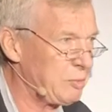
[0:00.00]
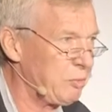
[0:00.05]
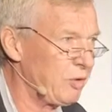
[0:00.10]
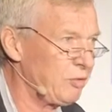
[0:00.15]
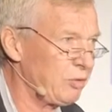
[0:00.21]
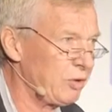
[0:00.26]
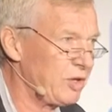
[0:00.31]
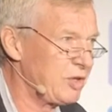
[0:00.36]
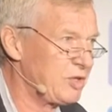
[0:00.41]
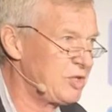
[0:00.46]
What
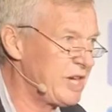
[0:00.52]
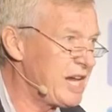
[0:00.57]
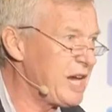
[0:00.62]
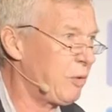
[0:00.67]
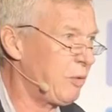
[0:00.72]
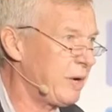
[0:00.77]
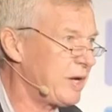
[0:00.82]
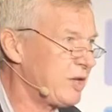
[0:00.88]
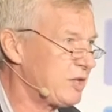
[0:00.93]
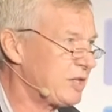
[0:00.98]
sort of
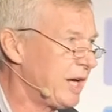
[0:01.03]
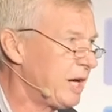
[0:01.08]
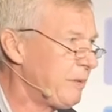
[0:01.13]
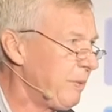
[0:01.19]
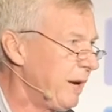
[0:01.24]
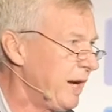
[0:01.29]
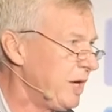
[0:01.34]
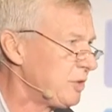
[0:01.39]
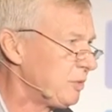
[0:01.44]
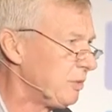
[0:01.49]
dickwit is going to
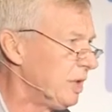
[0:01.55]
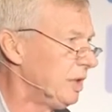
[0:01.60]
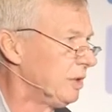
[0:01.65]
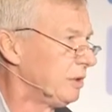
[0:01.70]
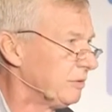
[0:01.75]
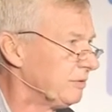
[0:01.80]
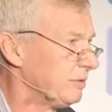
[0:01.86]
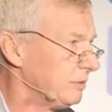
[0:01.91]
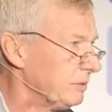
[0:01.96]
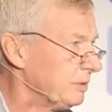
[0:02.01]
pay
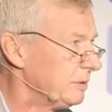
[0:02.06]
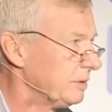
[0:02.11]
12?